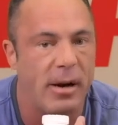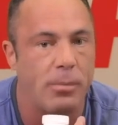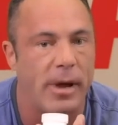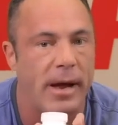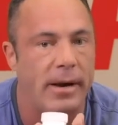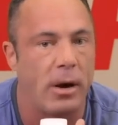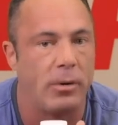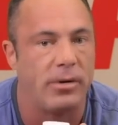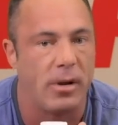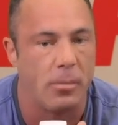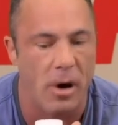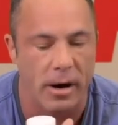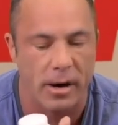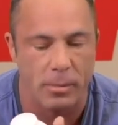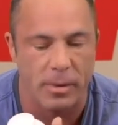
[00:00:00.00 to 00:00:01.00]
blend out to the
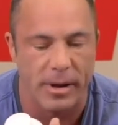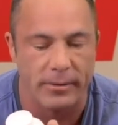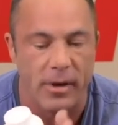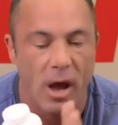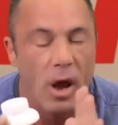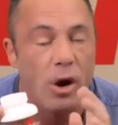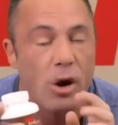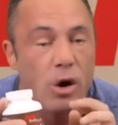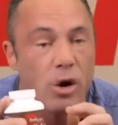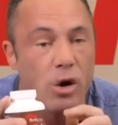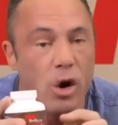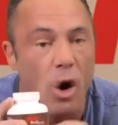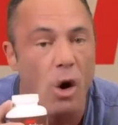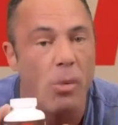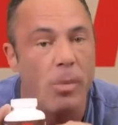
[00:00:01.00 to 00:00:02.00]
marketplace.
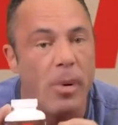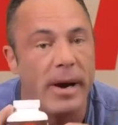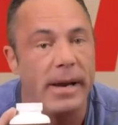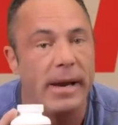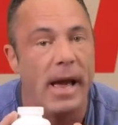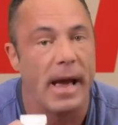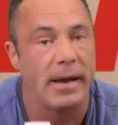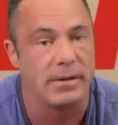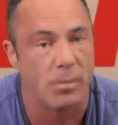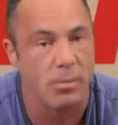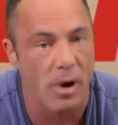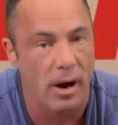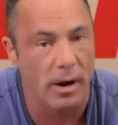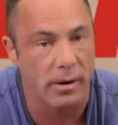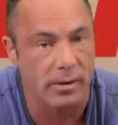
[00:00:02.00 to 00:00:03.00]
Nobody has a
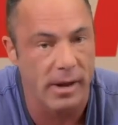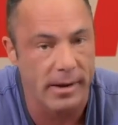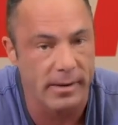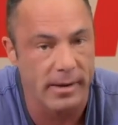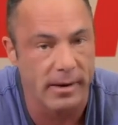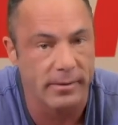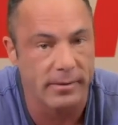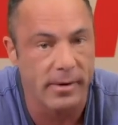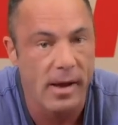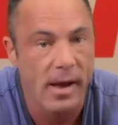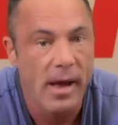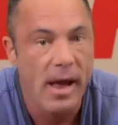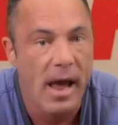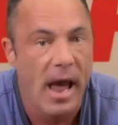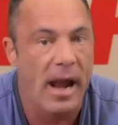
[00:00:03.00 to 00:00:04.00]
product like this.
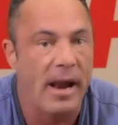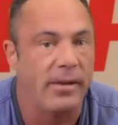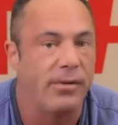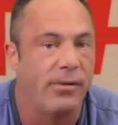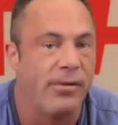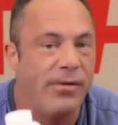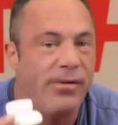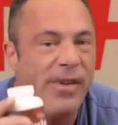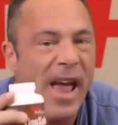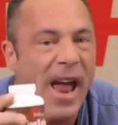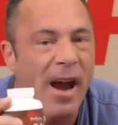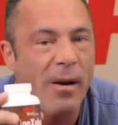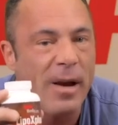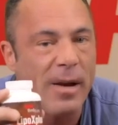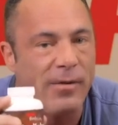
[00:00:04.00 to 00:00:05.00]
And it's
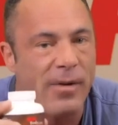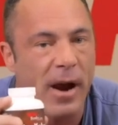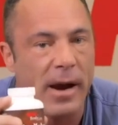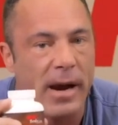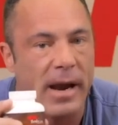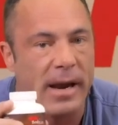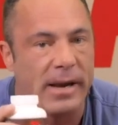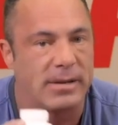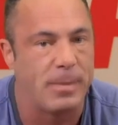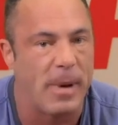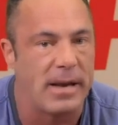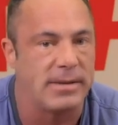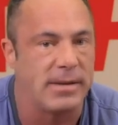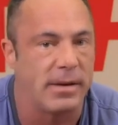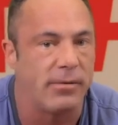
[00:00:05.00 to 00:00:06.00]
very, very
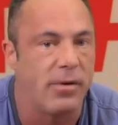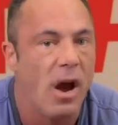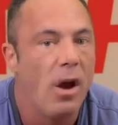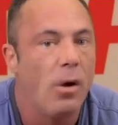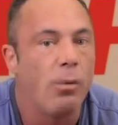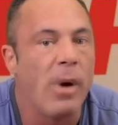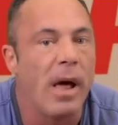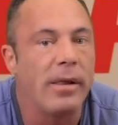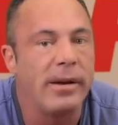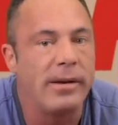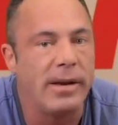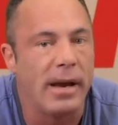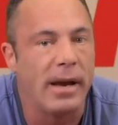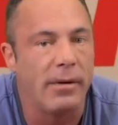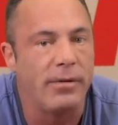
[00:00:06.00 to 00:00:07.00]
inexpensive
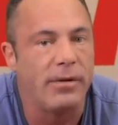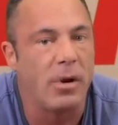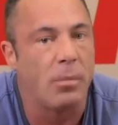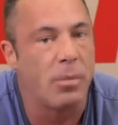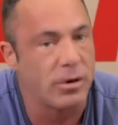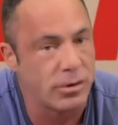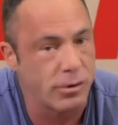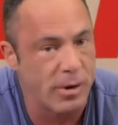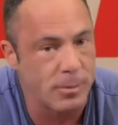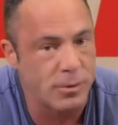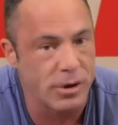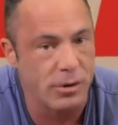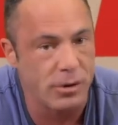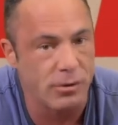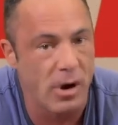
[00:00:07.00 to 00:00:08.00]
relative to
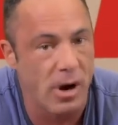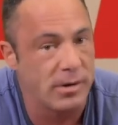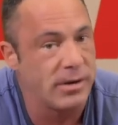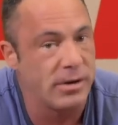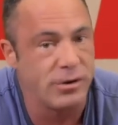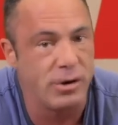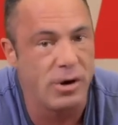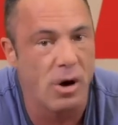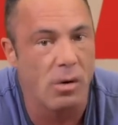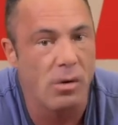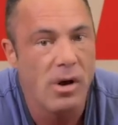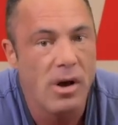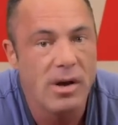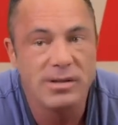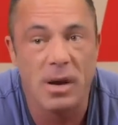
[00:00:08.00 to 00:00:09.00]
prescription drugs. As you know,
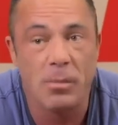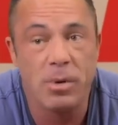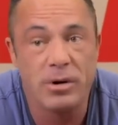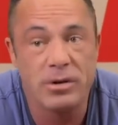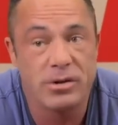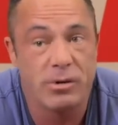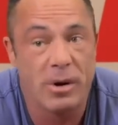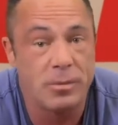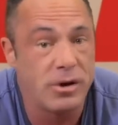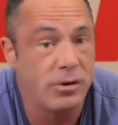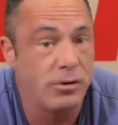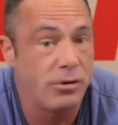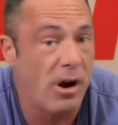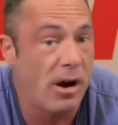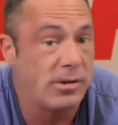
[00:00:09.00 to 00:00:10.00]
some
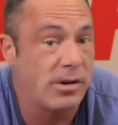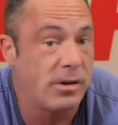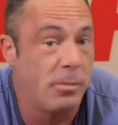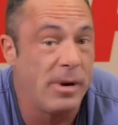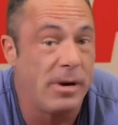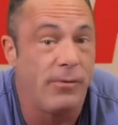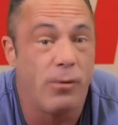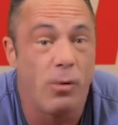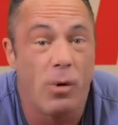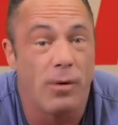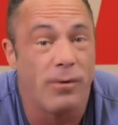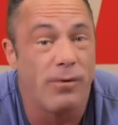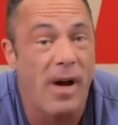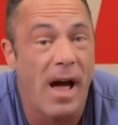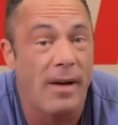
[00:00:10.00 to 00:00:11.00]
prescription drugs can be
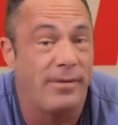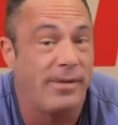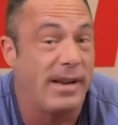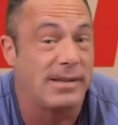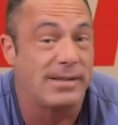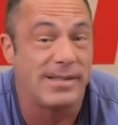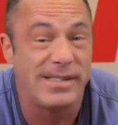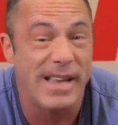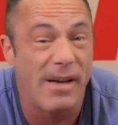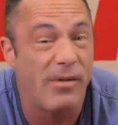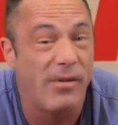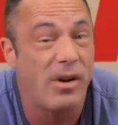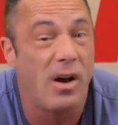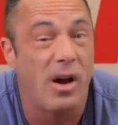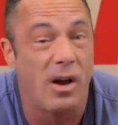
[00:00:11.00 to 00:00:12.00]
$400, $500,
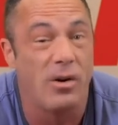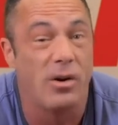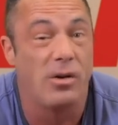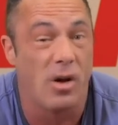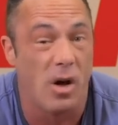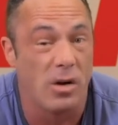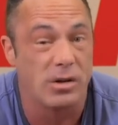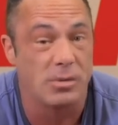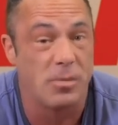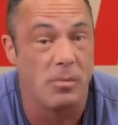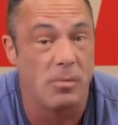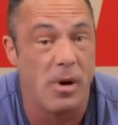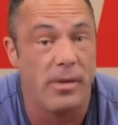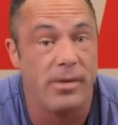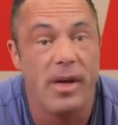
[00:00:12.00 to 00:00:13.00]
$600, $700 per
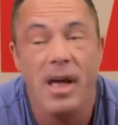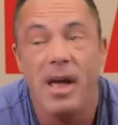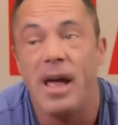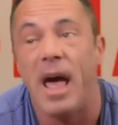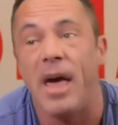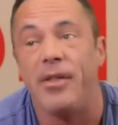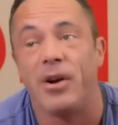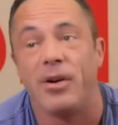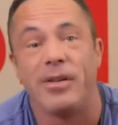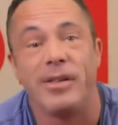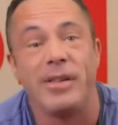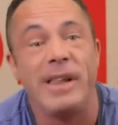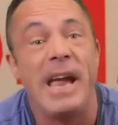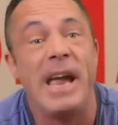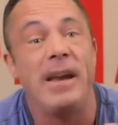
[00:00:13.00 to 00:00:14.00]
month, and they're
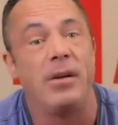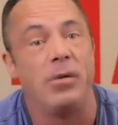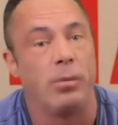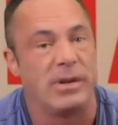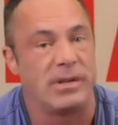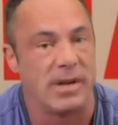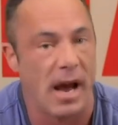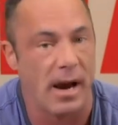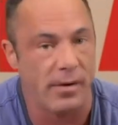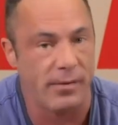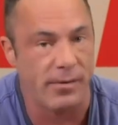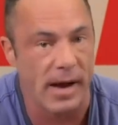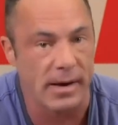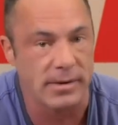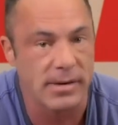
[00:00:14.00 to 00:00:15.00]
laden with side
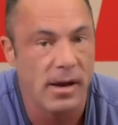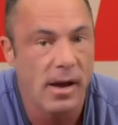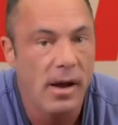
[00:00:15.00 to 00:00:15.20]
effects.